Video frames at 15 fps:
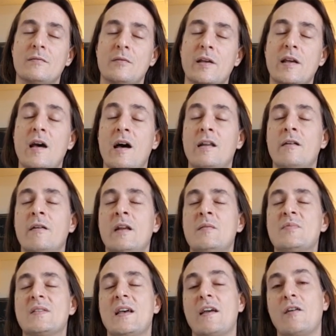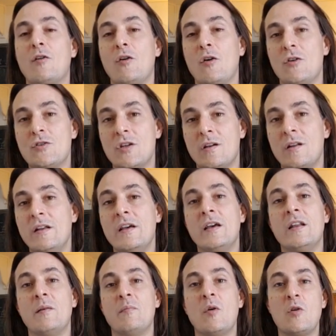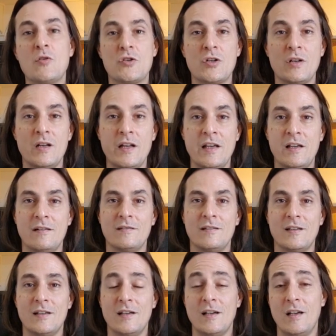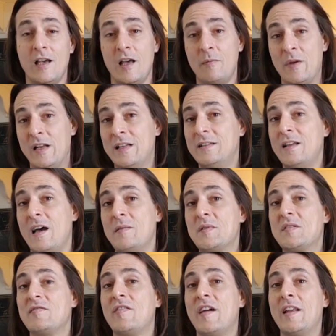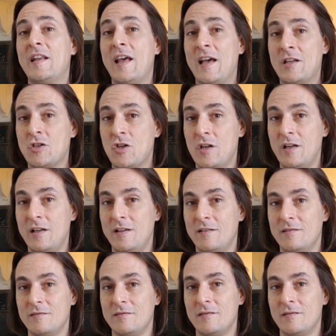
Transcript: We gather in psychologically and emotionally, and many times financially.